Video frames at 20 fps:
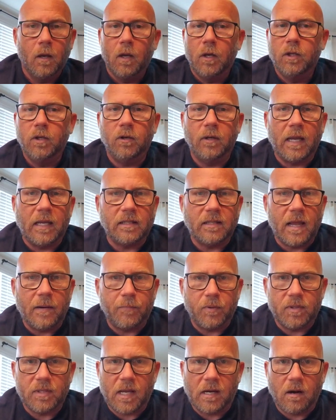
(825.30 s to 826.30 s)
you'll get
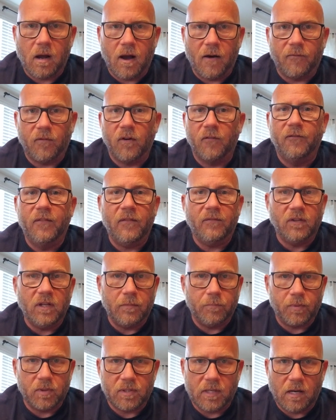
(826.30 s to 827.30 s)
10% off or
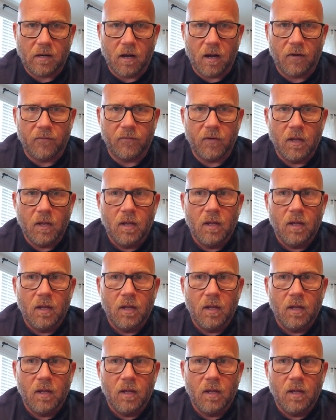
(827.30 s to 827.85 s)
15% off.